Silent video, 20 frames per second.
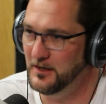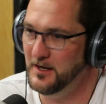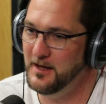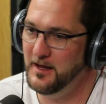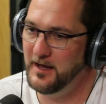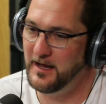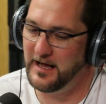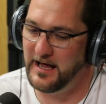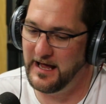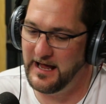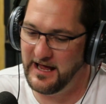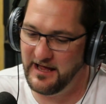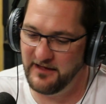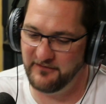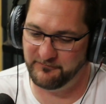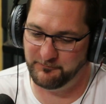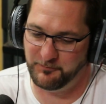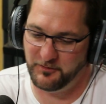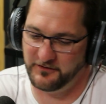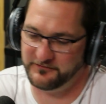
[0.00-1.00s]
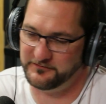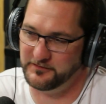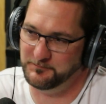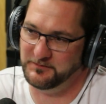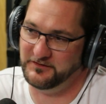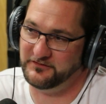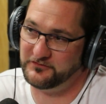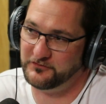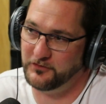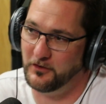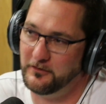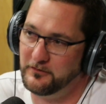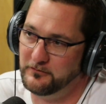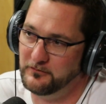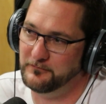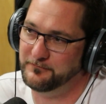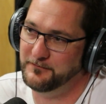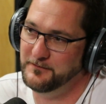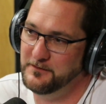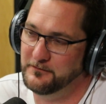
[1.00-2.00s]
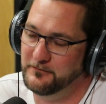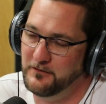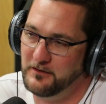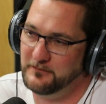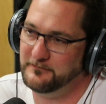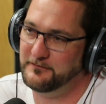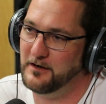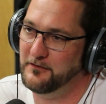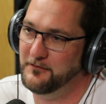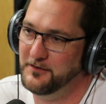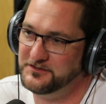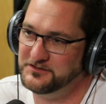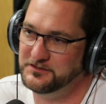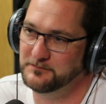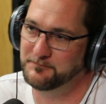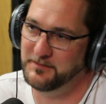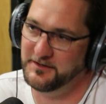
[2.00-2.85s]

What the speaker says: So I have possibly started off in the wrong direction,